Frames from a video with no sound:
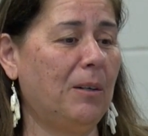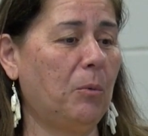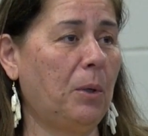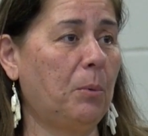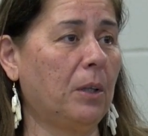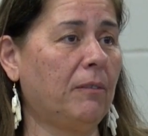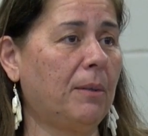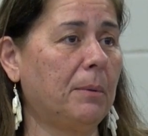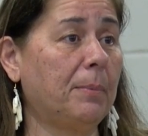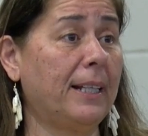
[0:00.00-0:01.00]
We work
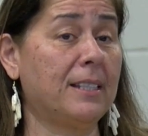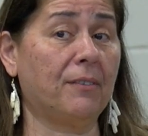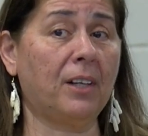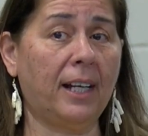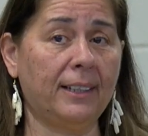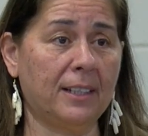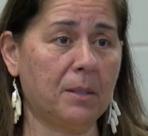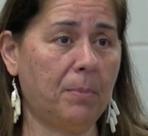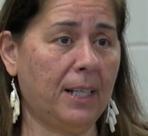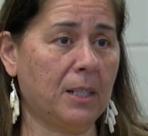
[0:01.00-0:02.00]
from a place of kindness
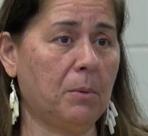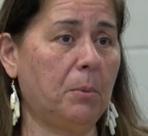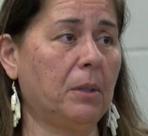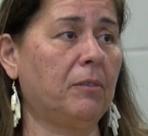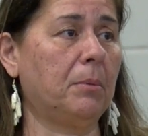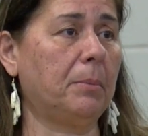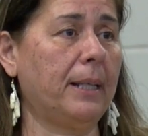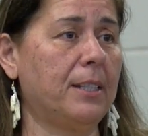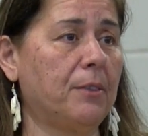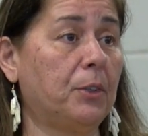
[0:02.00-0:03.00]
because we work from a
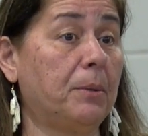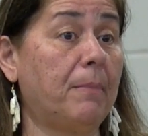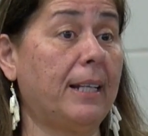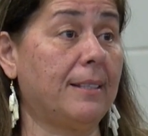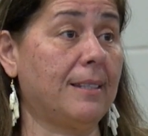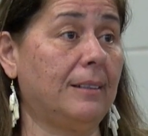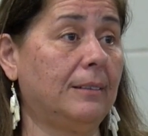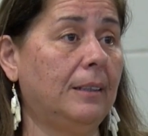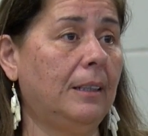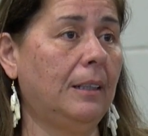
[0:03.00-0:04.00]
place of good medicine.
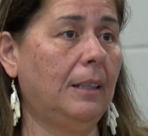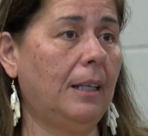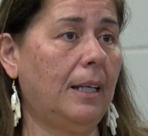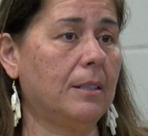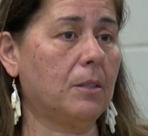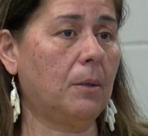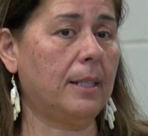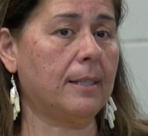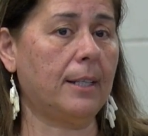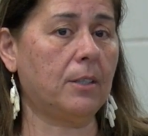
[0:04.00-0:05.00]
And so
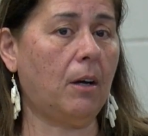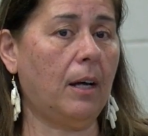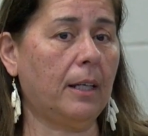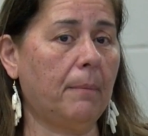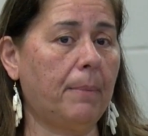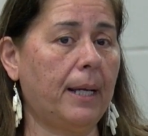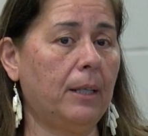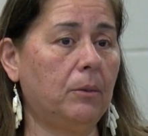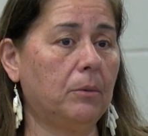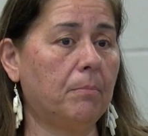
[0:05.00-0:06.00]
as I talk
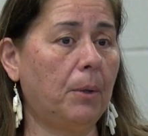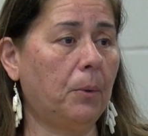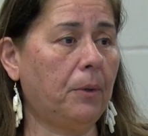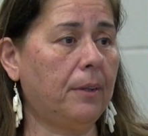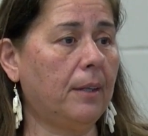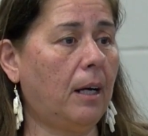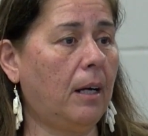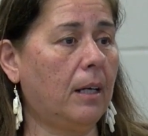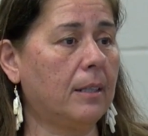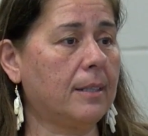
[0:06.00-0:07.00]
about both
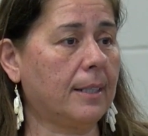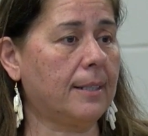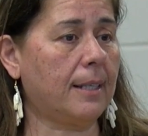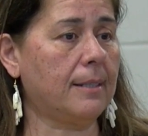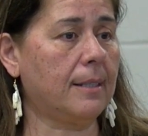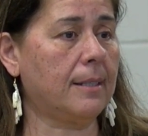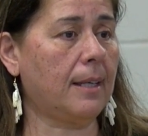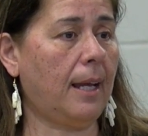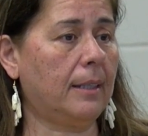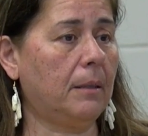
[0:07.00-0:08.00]
our successes
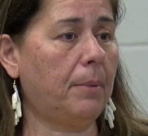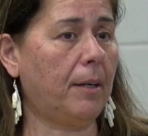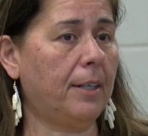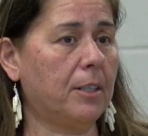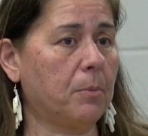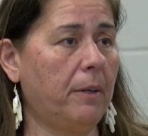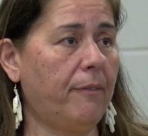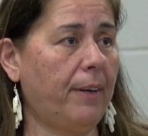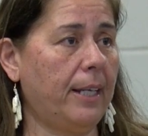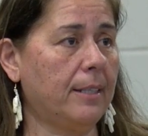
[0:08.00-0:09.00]
and the barriers we've
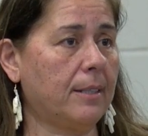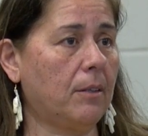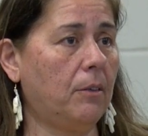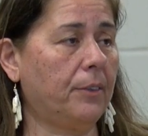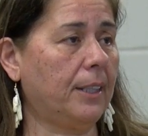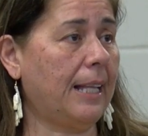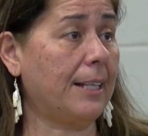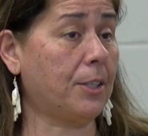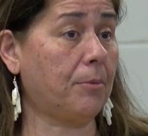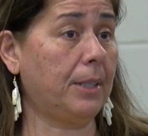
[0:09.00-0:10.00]
faced over the
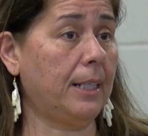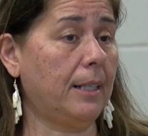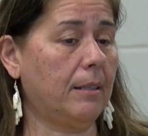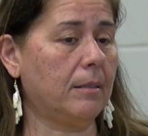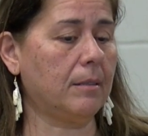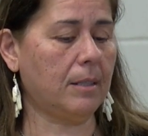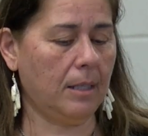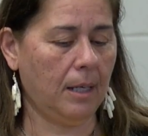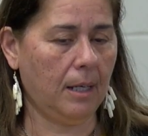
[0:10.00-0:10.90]
last 3 years,